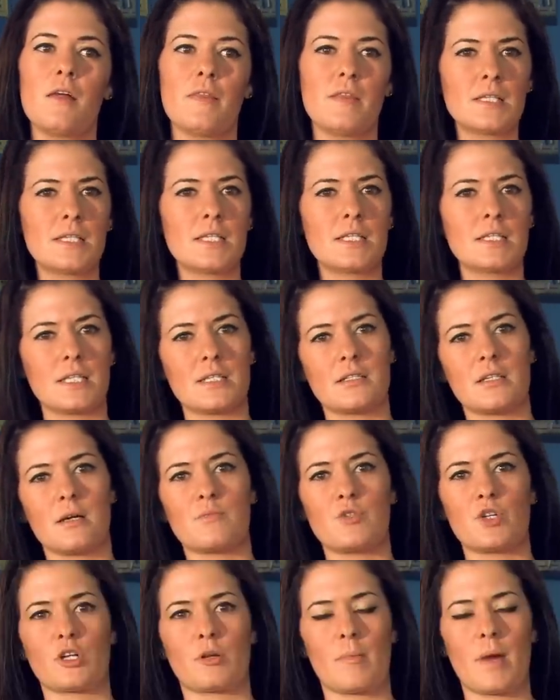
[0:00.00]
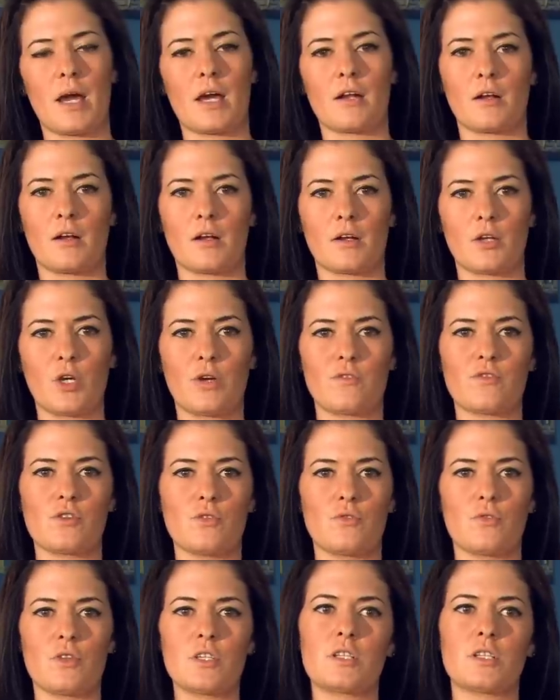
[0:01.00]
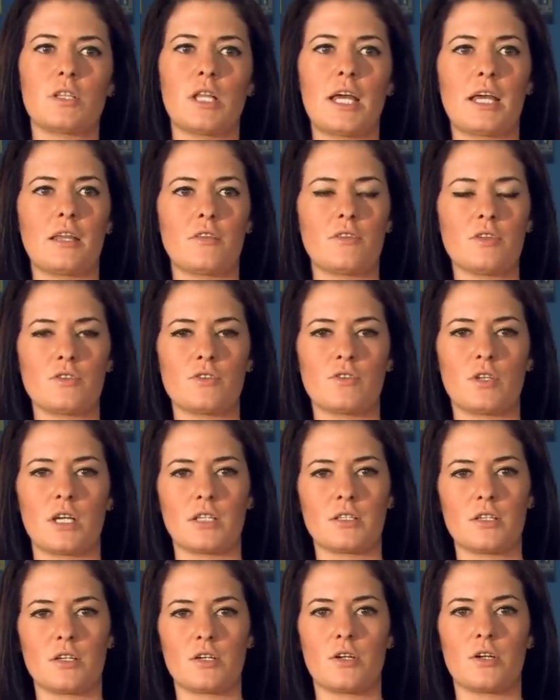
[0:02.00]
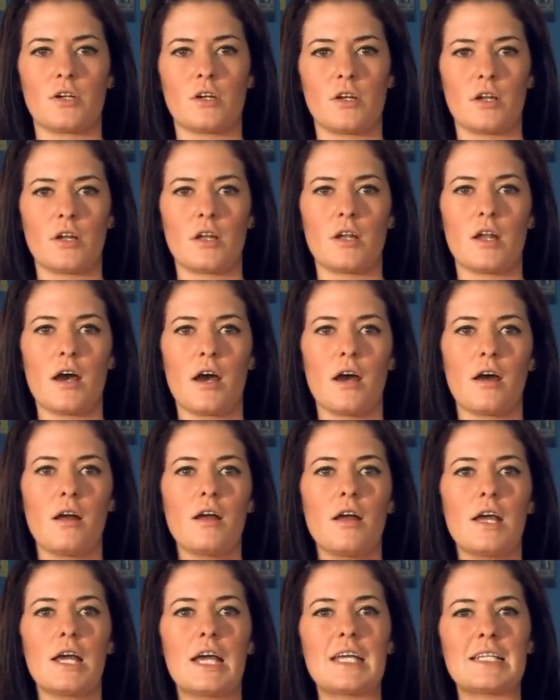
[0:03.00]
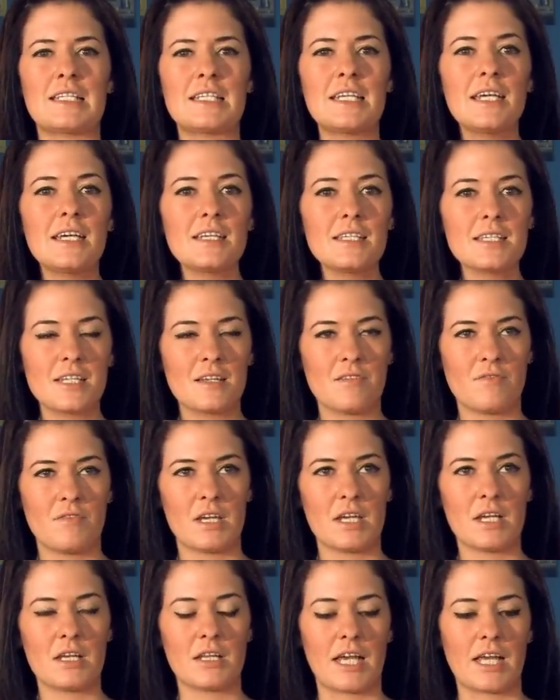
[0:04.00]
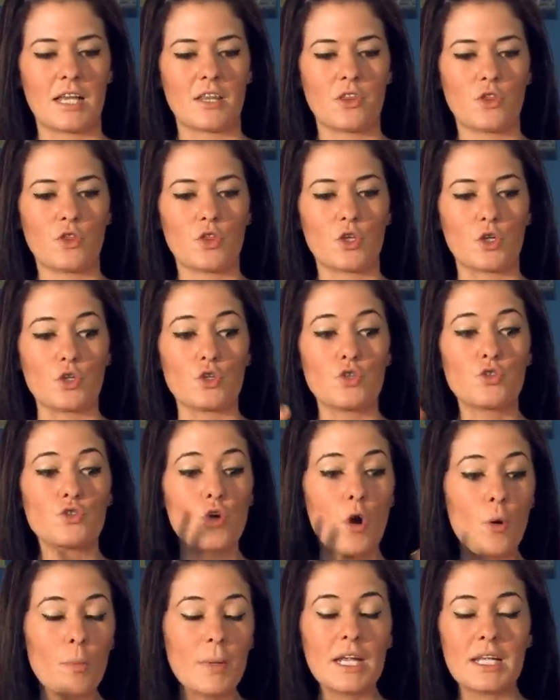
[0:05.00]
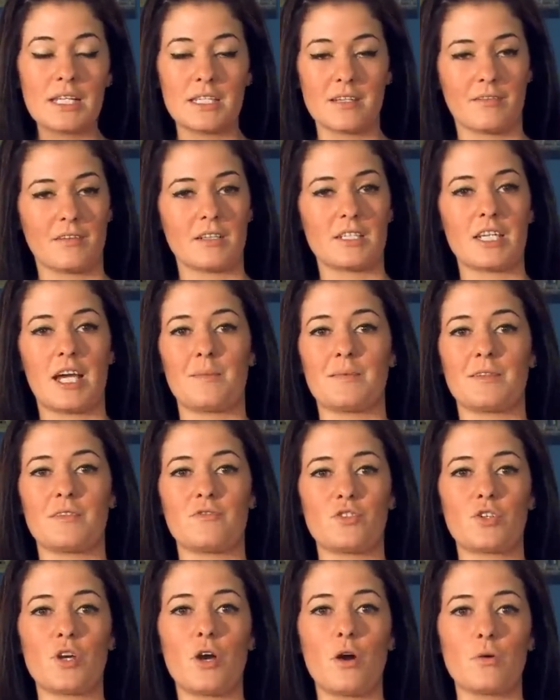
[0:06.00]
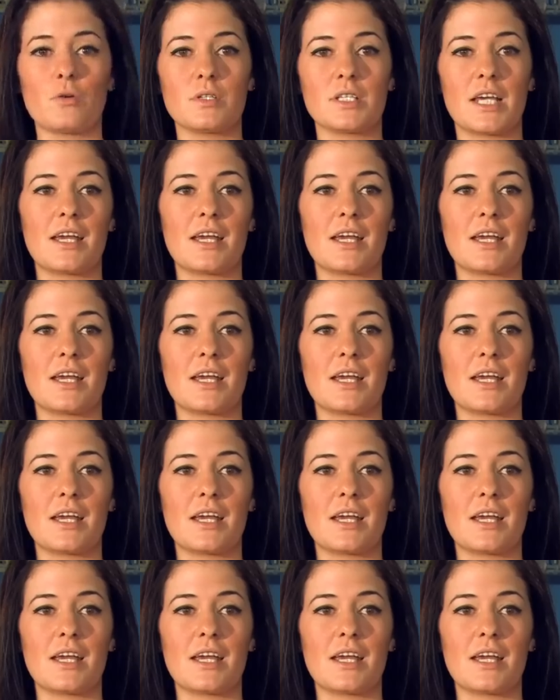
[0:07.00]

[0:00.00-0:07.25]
this is the subject matter, you have to do this length, this length, da da da da At TSTV, like there's so many different types of shows.